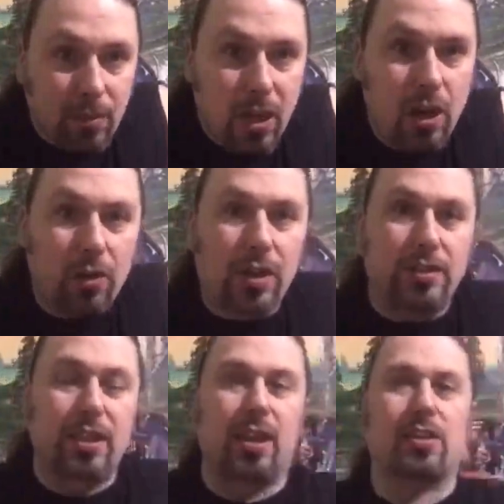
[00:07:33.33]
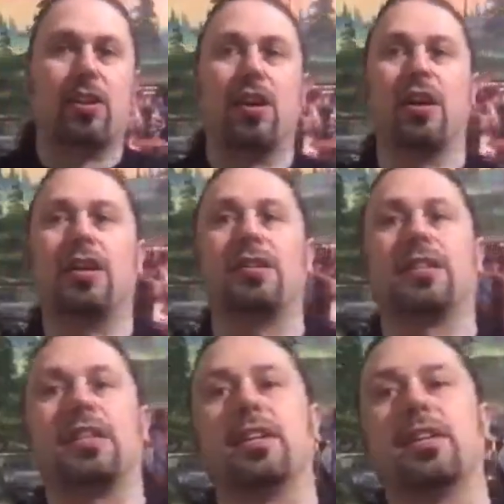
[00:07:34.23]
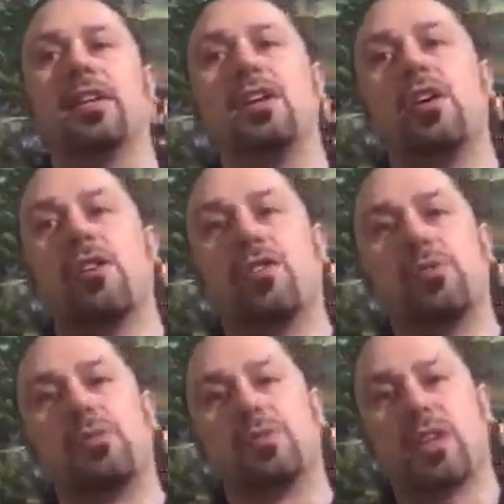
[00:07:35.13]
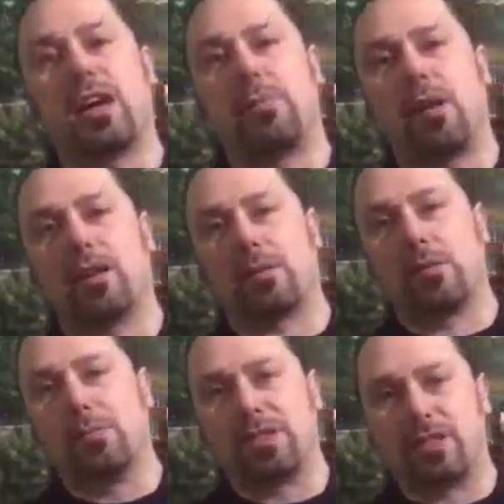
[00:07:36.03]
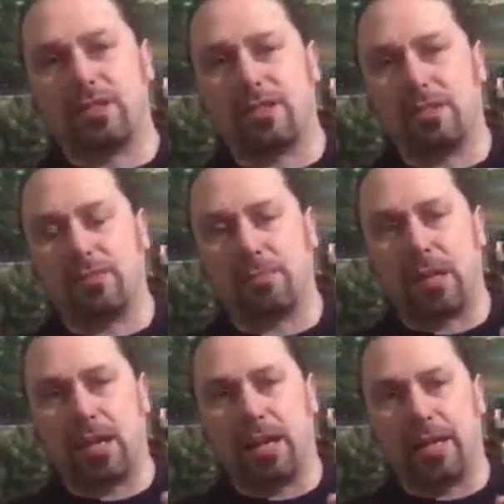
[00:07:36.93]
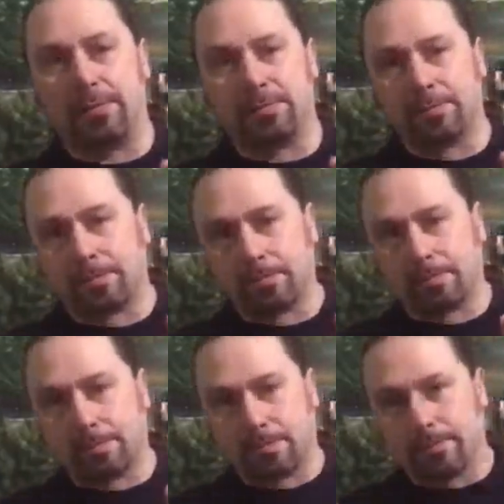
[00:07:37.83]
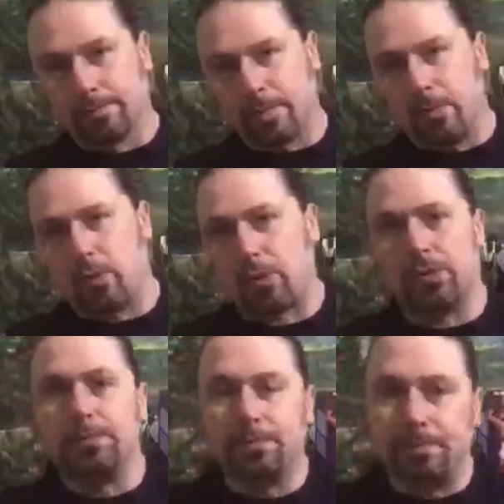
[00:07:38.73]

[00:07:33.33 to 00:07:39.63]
Oh, it's uh, called, uh, the Full Moon Diabolical Mysticism by Immortal.